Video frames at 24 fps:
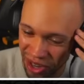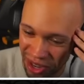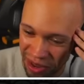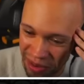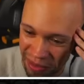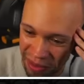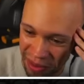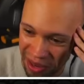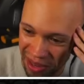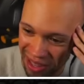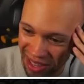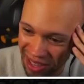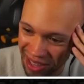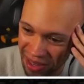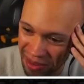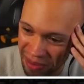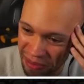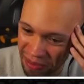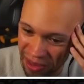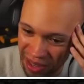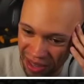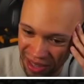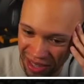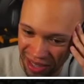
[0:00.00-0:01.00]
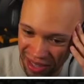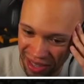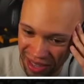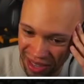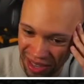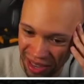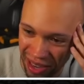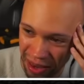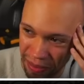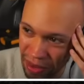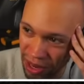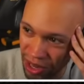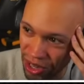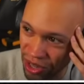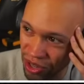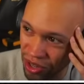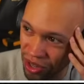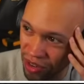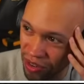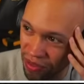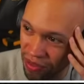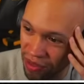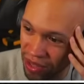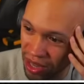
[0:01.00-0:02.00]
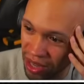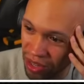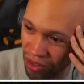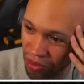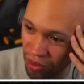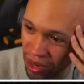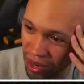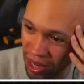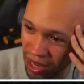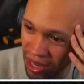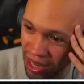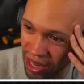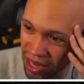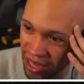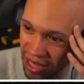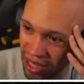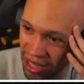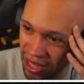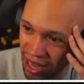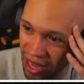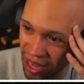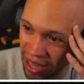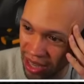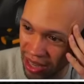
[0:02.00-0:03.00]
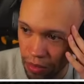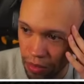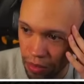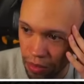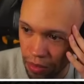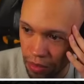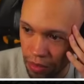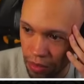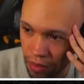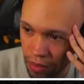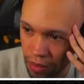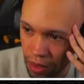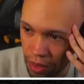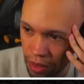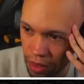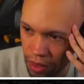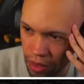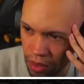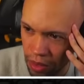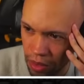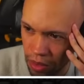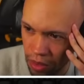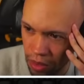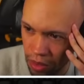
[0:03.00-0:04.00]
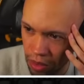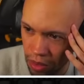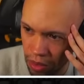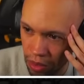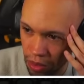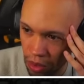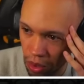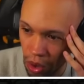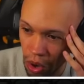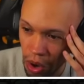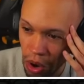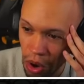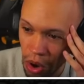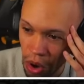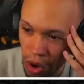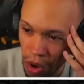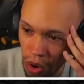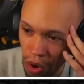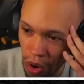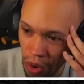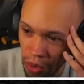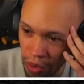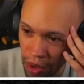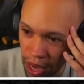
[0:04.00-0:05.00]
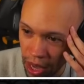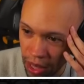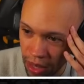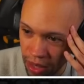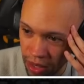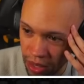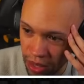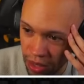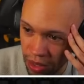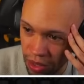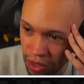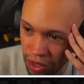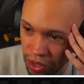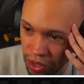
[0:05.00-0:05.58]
apparently. But I'm not sure if Tin's running it in his deck. Oh, okay, this is also